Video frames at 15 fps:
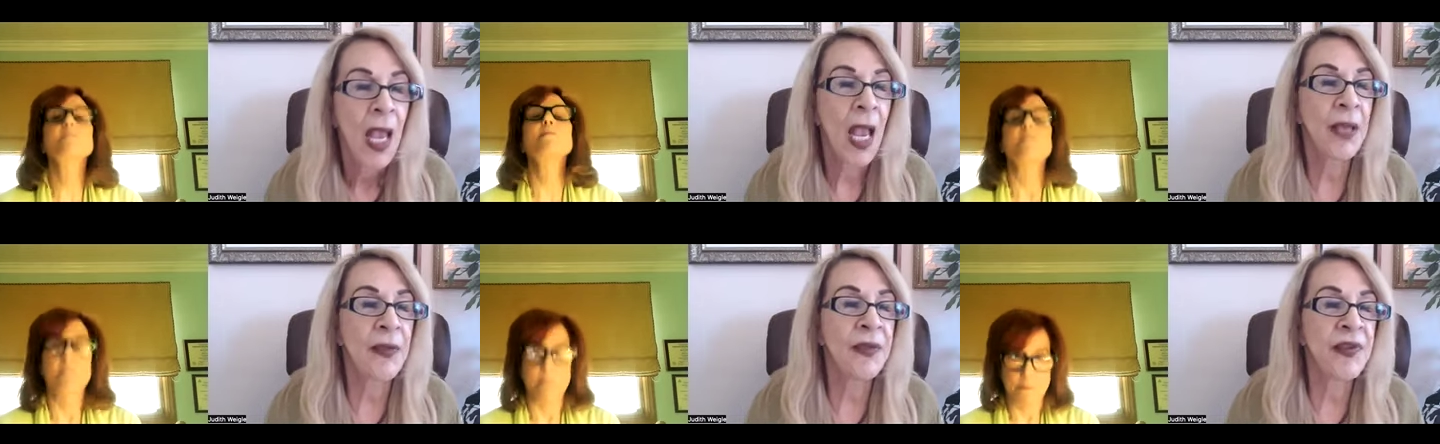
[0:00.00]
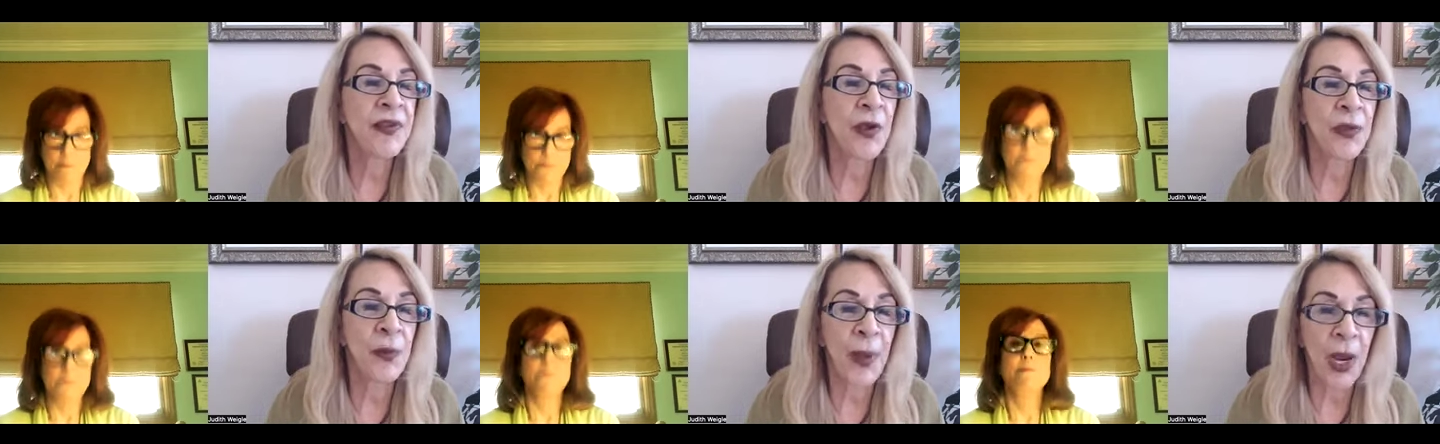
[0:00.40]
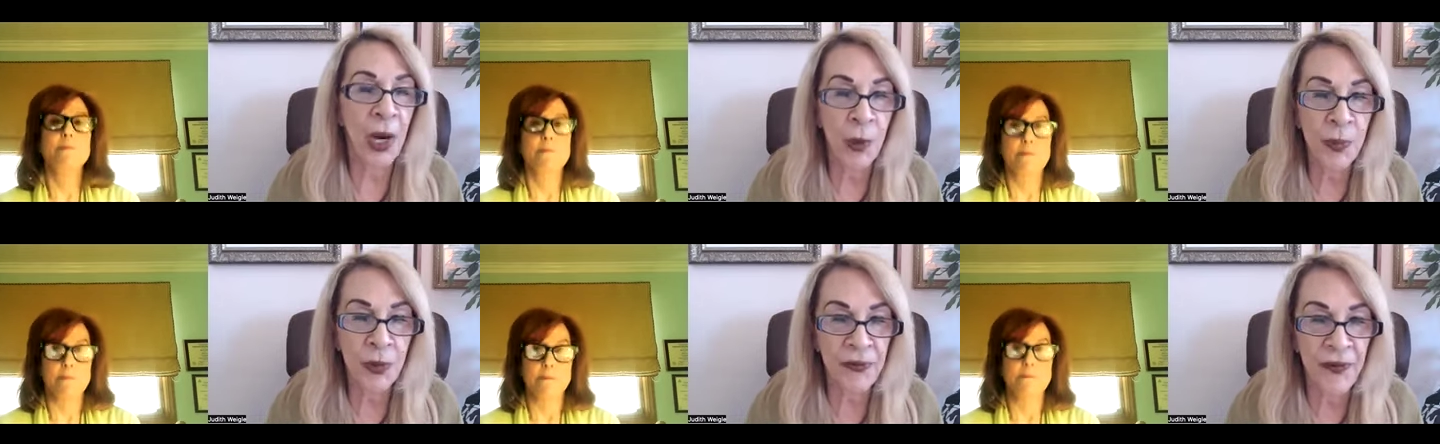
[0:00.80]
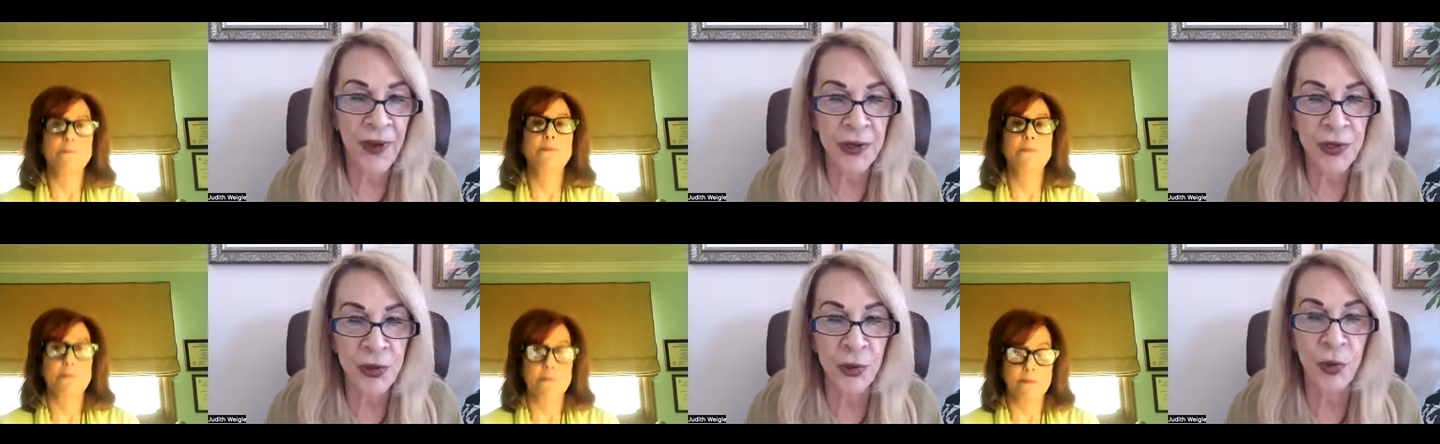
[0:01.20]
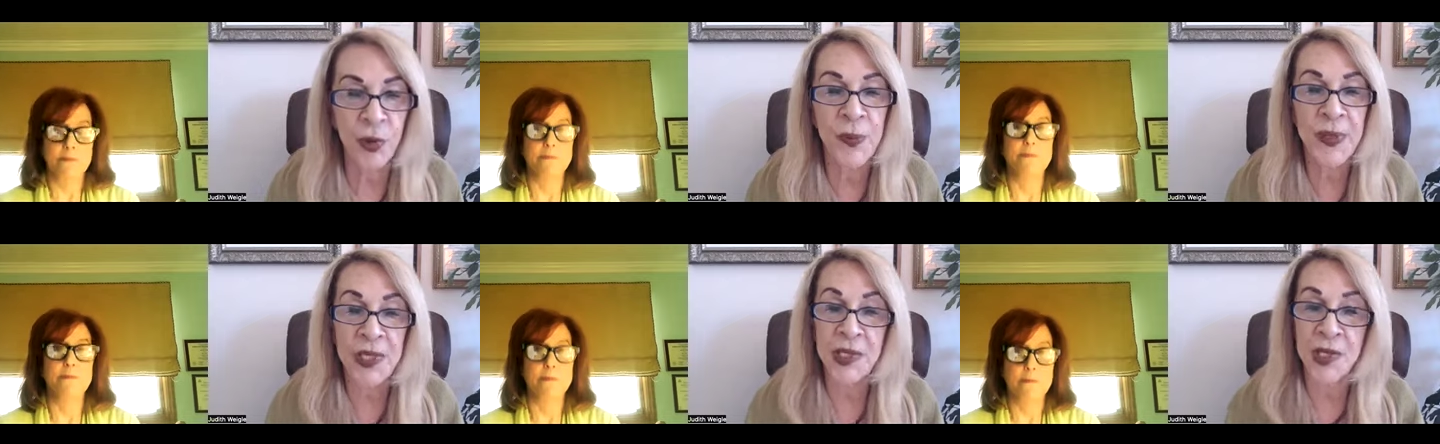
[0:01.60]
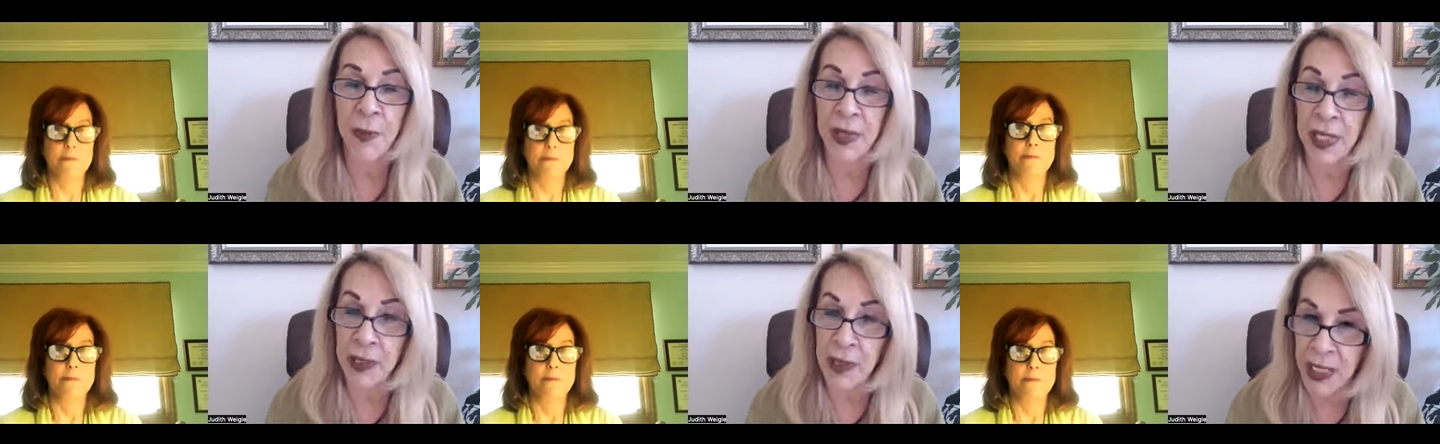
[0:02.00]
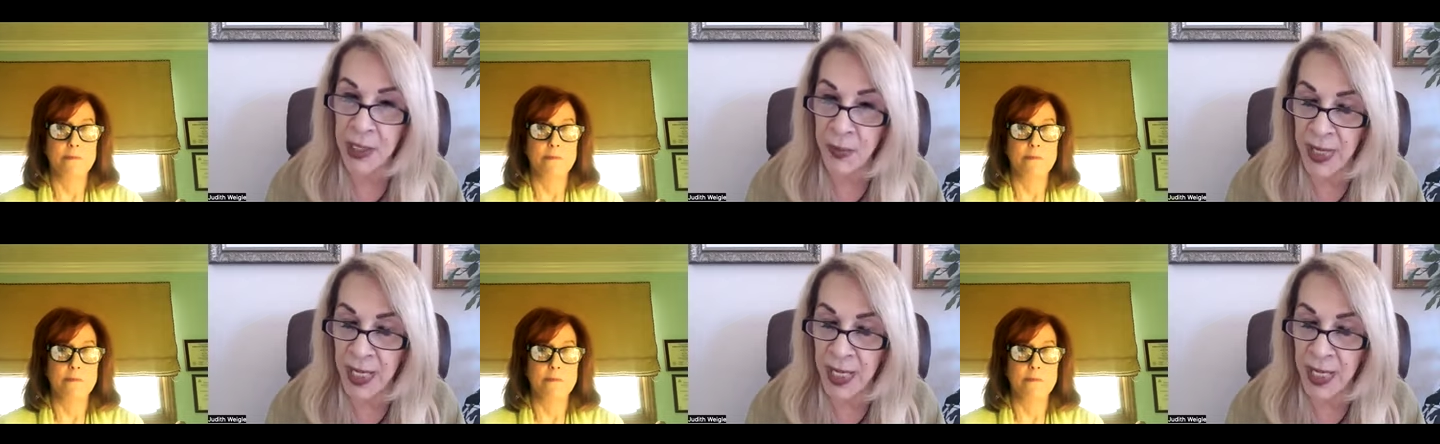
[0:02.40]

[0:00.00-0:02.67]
Speaker 1: And so the paraprofessional would be somebody like